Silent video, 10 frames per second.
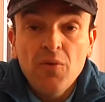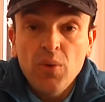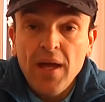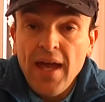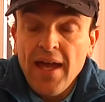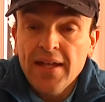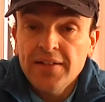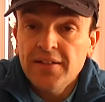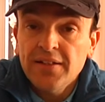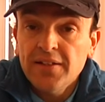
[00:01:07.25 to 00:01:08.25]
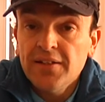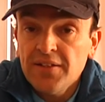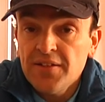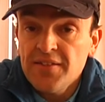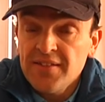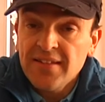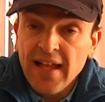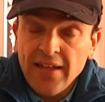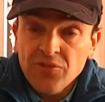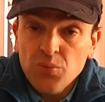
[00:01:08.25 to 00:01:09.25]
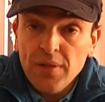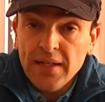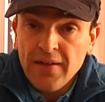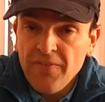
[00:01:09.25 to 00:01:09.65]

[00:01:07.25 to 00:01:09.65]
we had this last week,